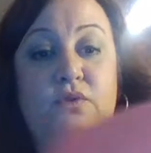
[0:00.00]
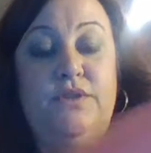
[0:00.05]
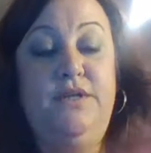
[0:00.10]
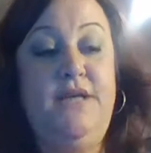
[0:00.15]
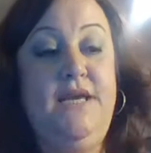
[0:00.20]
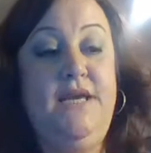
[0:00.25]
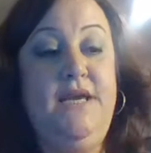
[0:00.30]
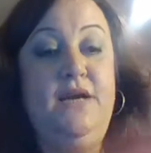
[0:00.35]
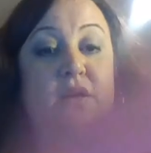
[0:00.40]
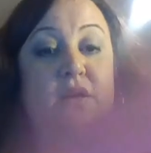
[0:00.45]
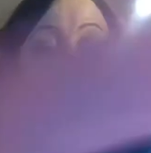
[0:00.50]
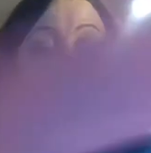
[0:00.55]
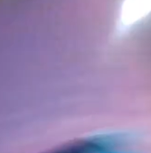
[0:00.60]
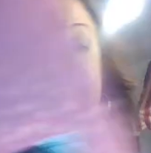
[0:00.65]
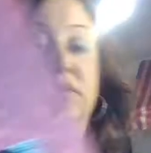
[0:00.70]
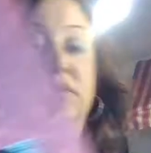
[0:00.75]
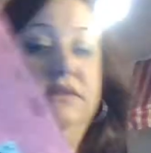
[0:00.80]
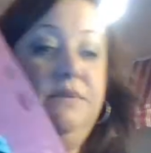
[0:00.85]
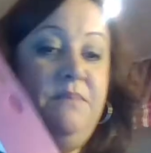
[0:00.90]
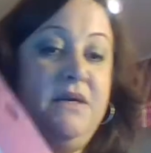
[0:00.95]
here,
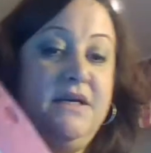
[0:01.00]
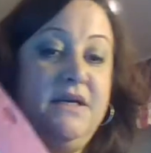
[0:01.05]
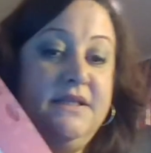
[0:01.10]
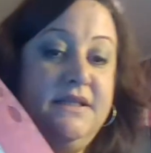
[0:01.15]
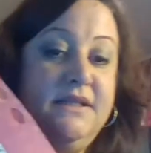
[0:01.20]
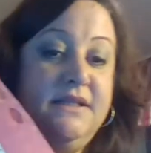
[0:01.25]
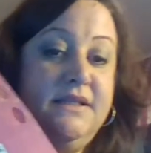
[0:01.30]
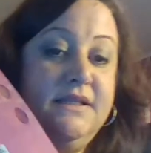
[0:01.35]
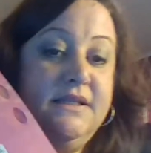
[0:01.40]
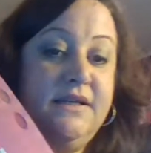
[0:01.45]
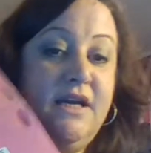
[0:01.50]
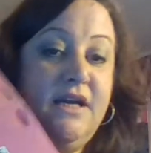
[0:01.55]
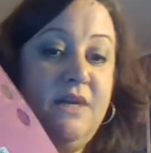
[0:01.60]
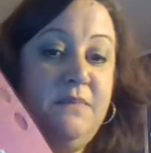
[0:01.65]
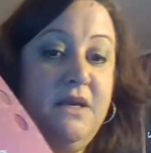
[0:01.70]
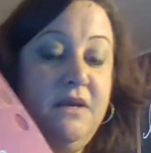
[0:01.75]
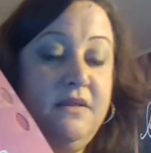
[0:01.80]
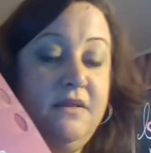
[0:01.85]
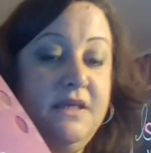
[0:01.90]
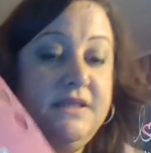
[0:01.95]
because this is going
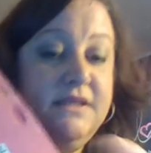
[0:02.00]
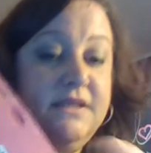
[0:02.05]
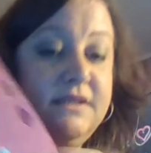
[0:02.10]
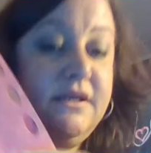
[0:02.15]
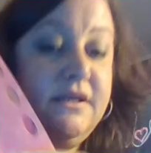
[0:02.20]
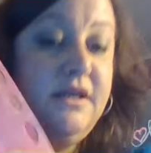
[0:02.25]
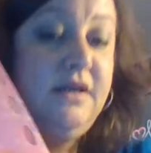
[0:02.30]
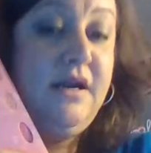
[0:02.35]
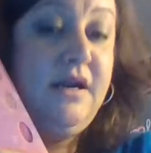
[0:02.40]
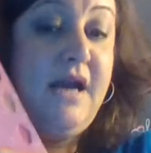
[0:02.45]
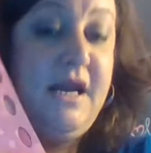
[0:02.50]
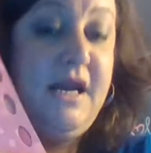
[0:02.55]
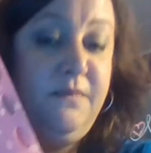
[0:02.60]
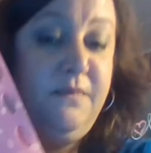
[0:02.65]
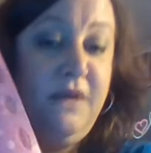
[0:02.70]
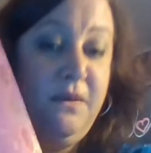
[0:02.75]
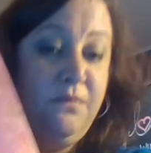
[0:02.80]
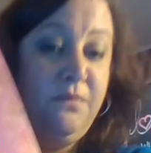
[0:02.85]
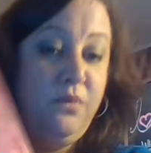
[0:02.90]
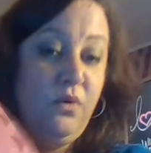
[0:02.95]
to kind of
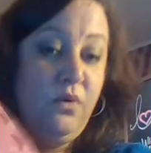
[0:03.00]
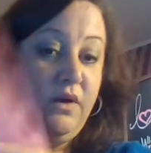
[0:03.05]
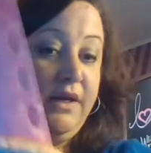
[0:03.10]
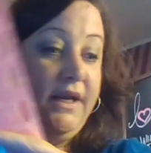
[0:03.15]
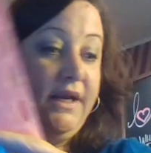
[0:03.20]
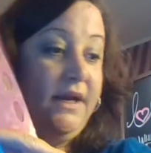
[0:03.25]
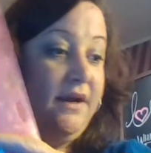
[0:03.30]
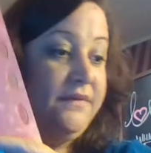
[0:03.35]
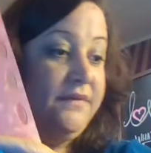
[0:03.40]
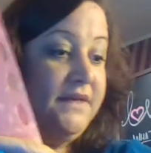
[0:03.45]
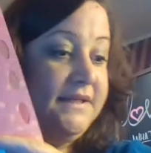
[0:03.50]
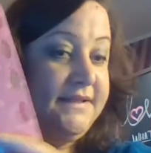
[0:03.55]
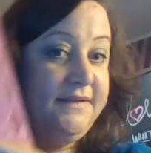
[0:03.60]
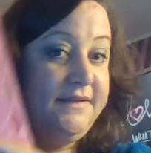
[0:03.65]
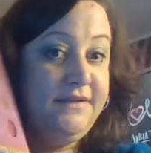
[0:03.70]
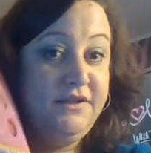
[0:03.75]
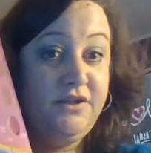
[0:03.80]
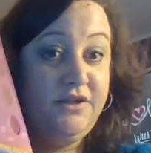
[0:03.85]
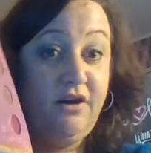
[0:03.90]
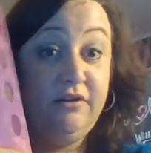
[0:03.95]
be important. I got these
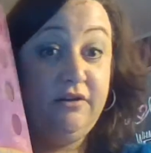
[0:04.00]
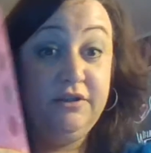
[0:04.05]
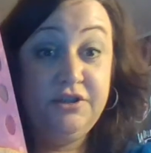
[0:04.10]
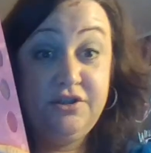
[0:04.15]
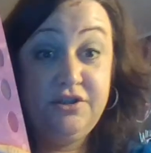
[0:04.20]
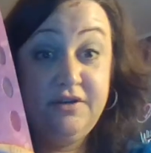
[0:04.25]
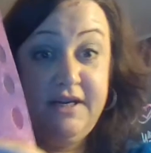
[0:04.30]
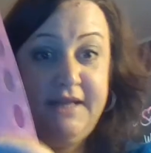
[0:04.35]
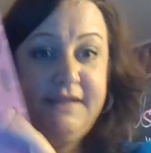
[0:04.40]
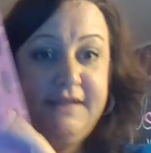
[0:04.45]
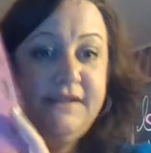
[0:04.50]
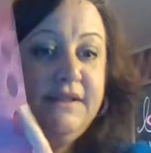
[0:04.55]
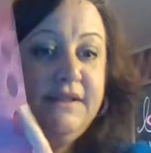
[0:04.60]
at the Dollar Tree.